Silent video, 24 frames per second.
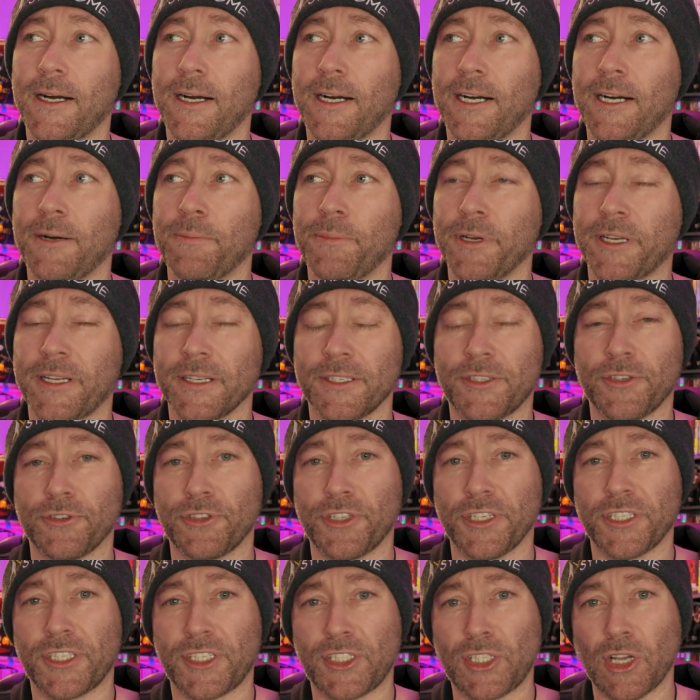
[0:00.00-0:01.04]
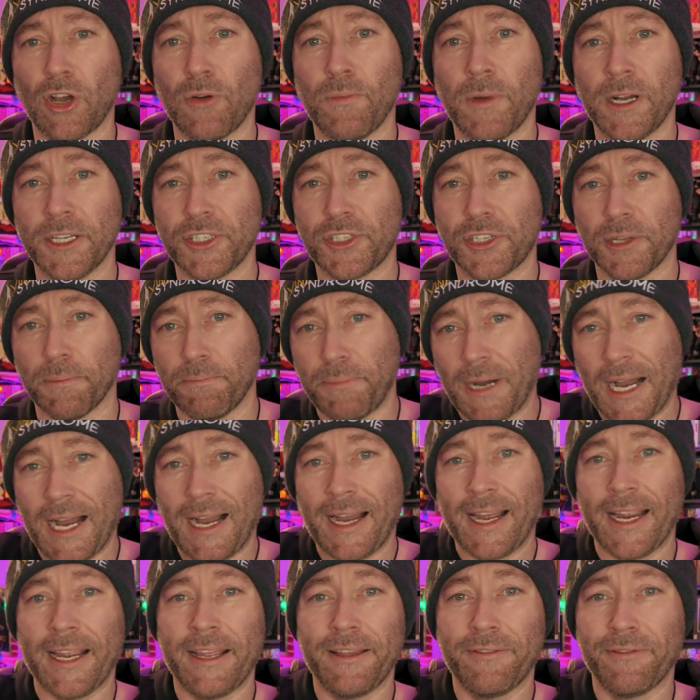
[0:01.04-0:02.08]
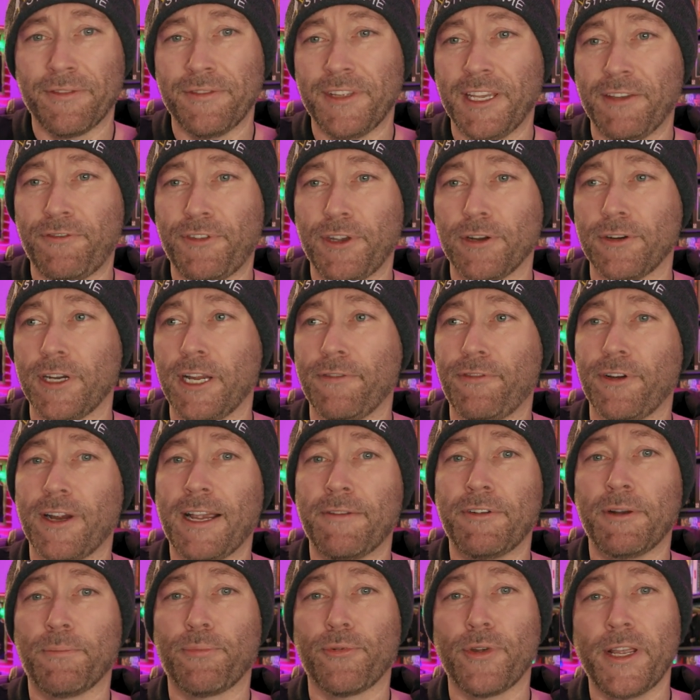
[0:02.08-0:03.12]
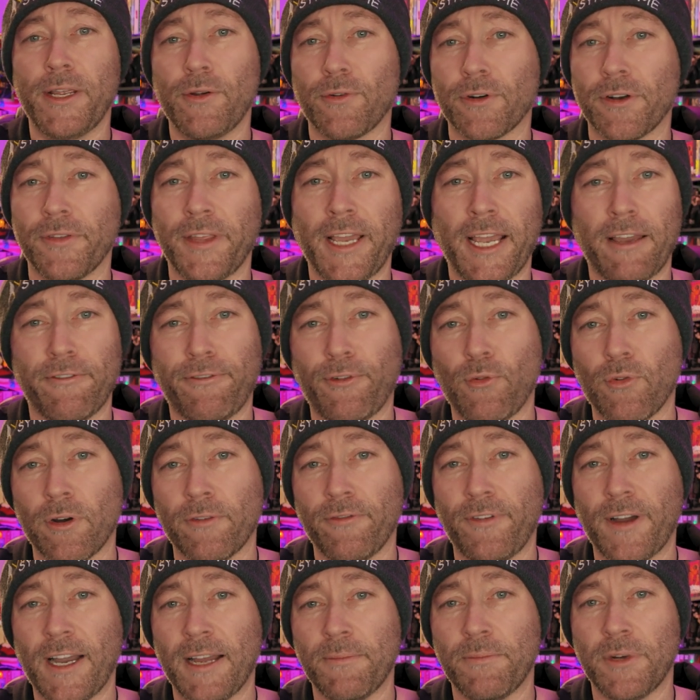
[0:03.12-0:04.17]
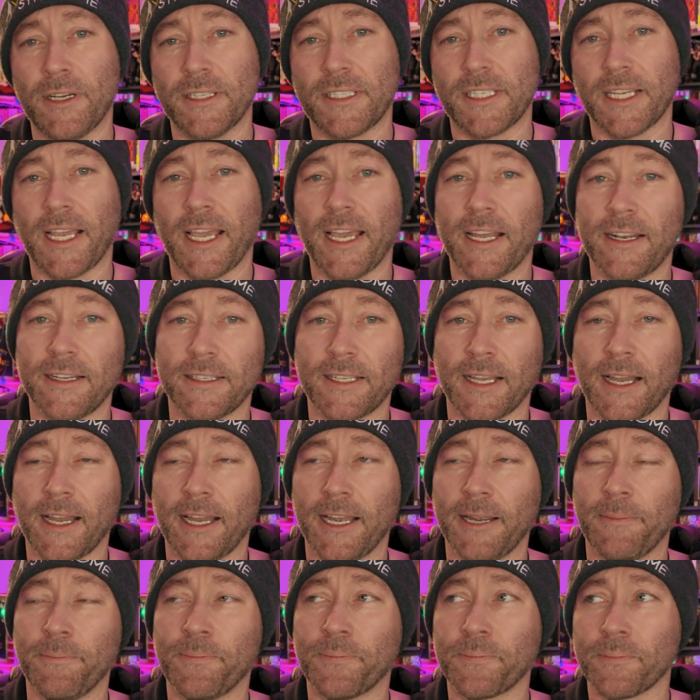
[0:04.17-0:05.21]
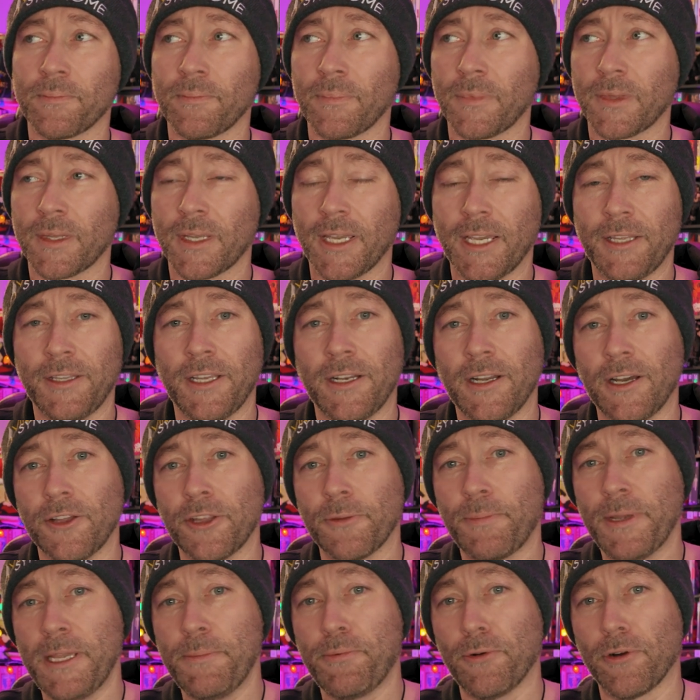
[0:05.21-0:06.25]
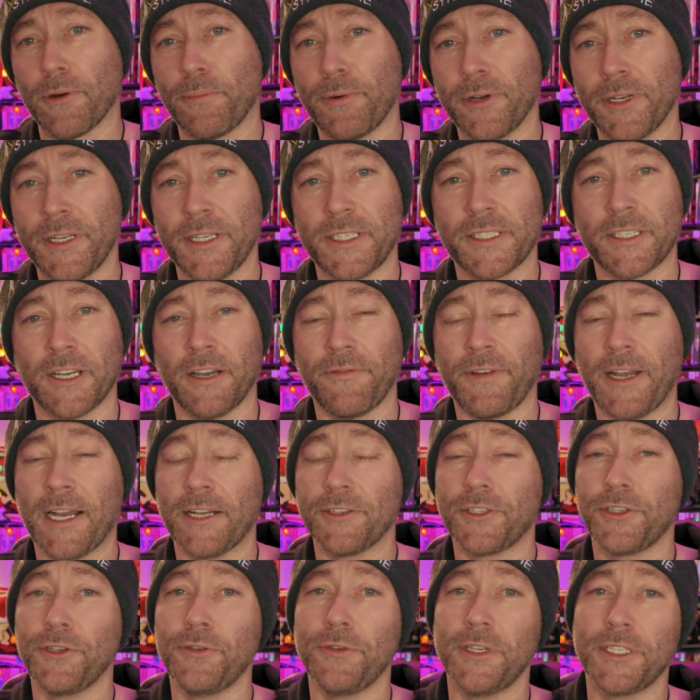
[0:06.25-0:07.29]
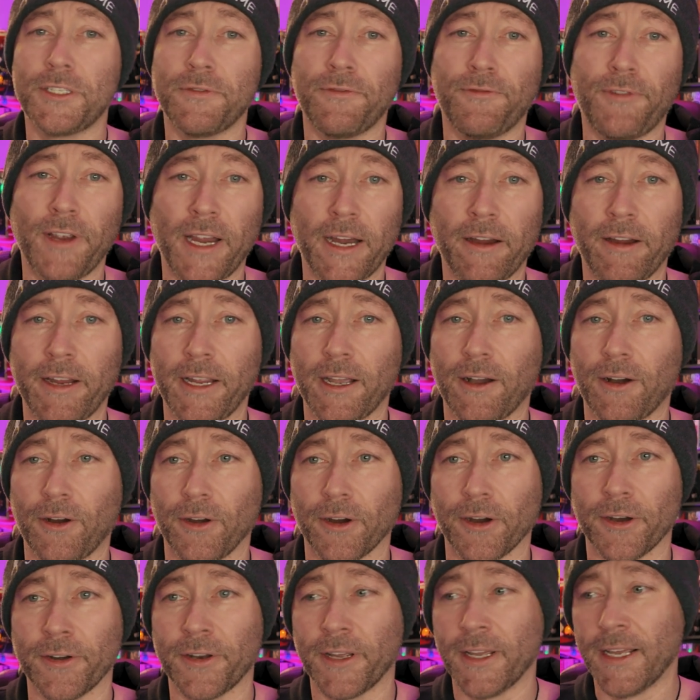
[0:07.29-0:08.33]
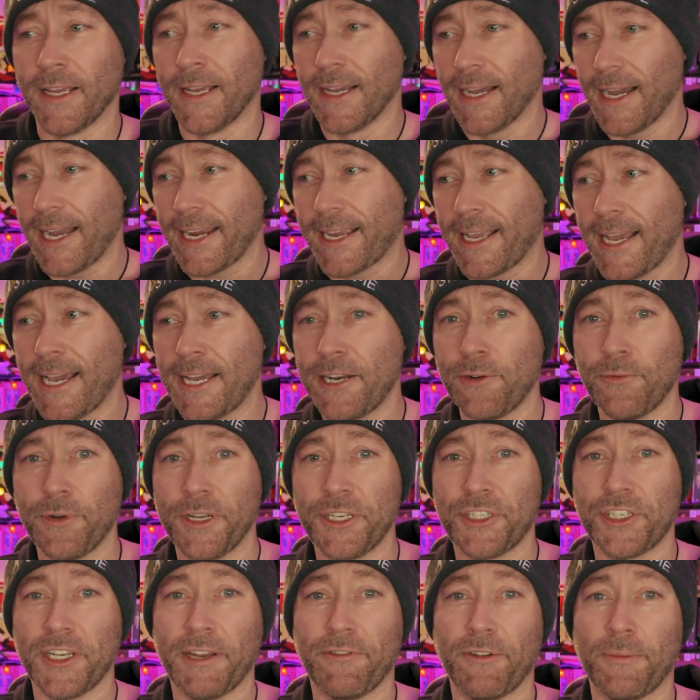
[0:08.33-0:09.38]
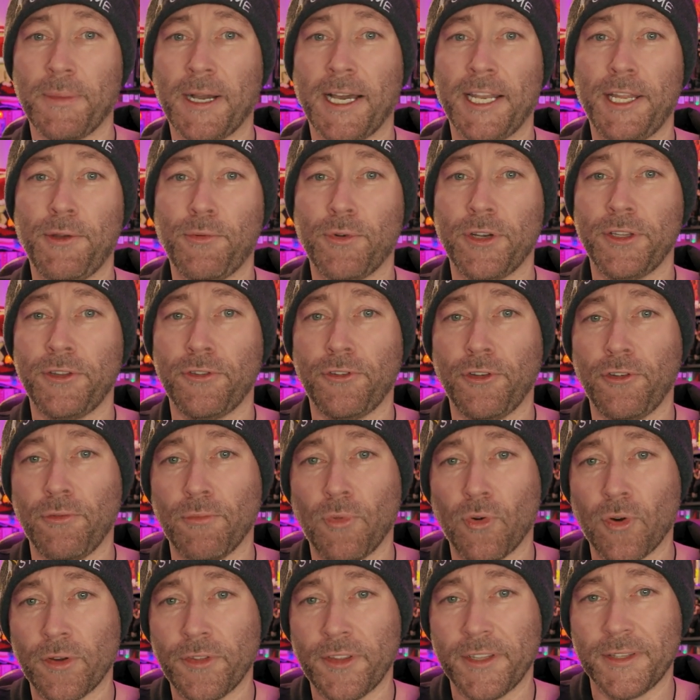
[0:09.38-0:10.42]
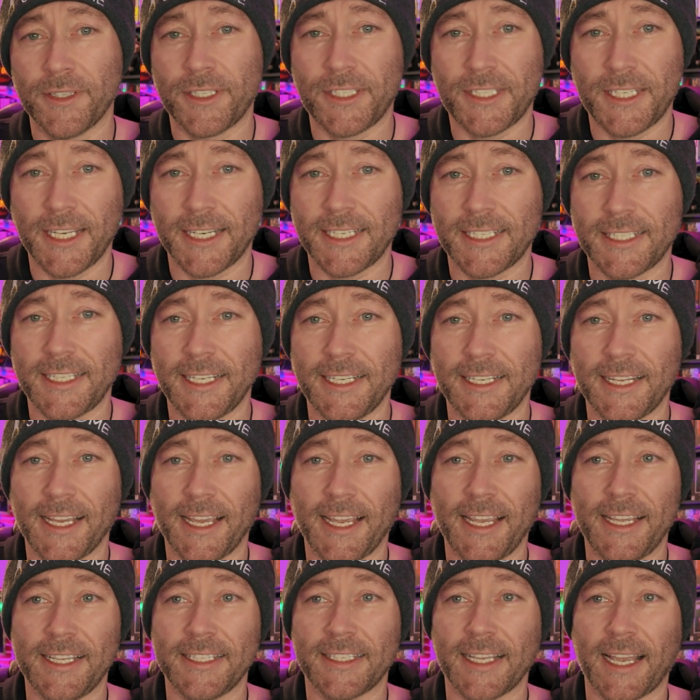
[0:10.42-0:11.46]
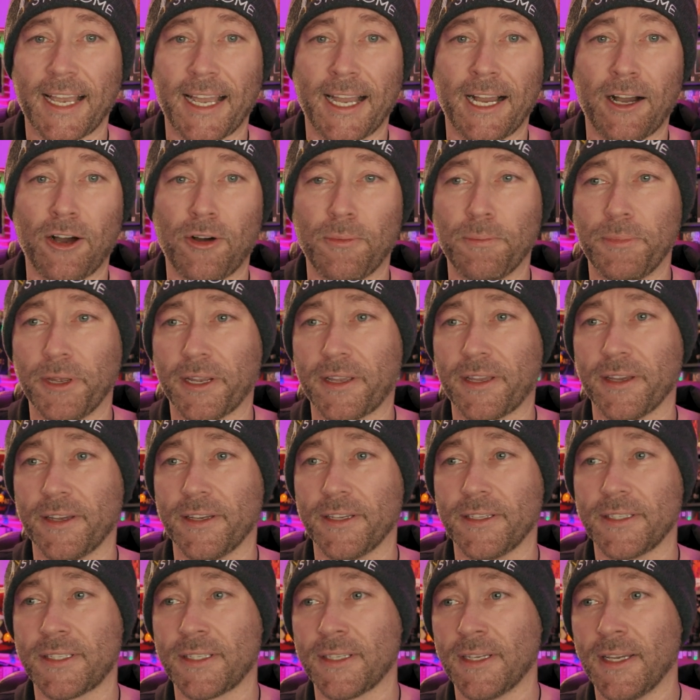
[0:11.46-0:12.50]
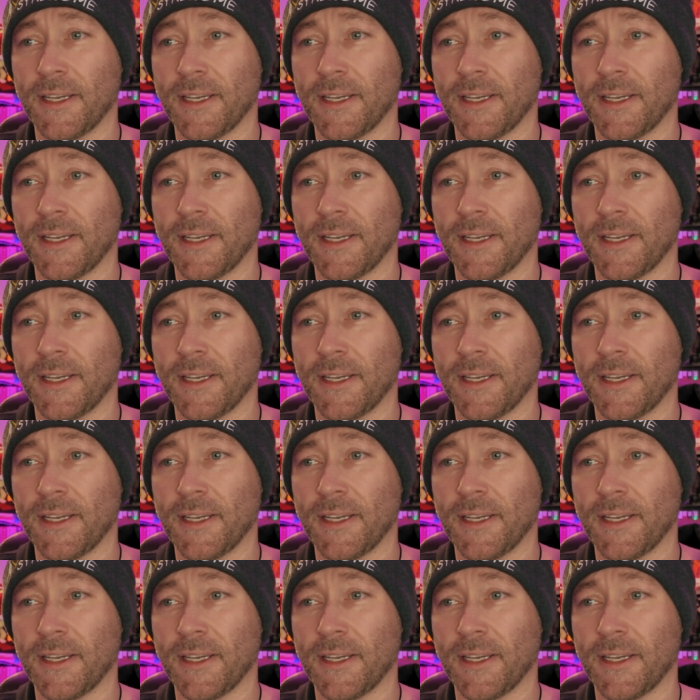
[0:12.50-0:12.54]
Because there's just so much to buy. If you're having to pre-order that 4 and 5 months ahead of time, and then other people are putting stuff out too, it's very hard. I kind of wish everybody wouldn't do more than 60 days out, because